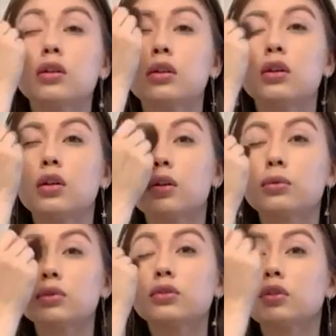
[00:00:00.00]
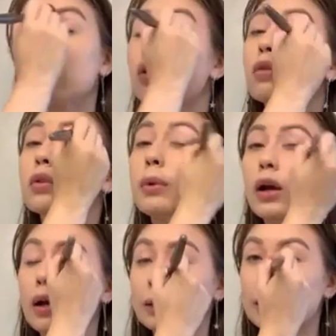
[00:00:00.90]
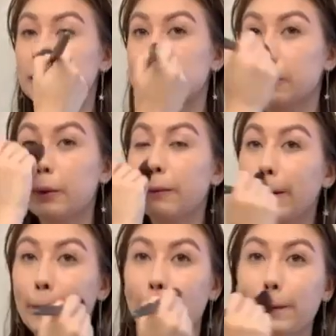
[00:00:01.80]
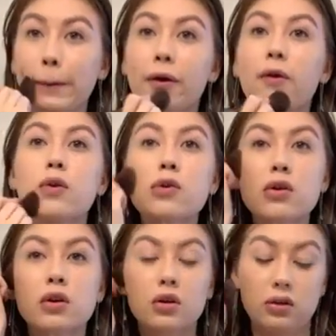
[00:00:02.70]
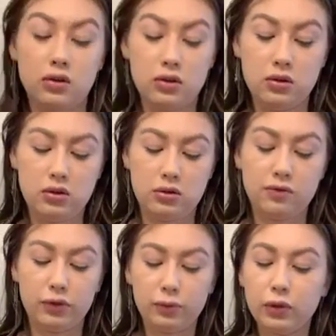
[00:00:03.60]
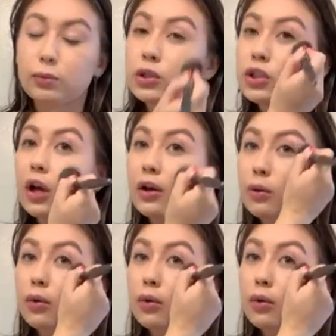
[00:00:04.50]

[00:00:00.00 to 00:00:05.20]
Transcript: I'm also gonna go over my eyelids a little bit also, even though I'm gonna put shadow on.